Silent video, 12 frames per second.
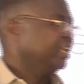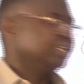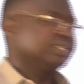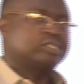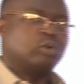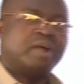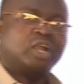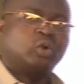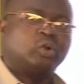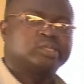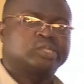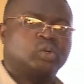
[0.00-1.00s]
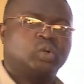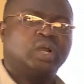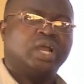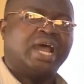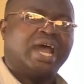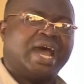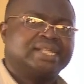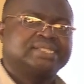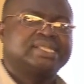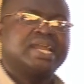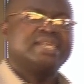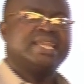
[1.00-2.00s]
Stomach also has
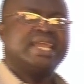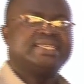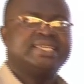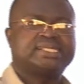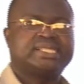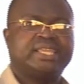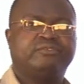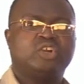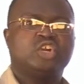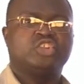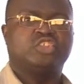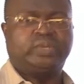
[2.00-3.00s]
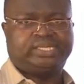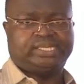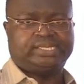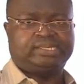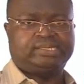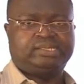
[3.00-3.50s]
digestive juices.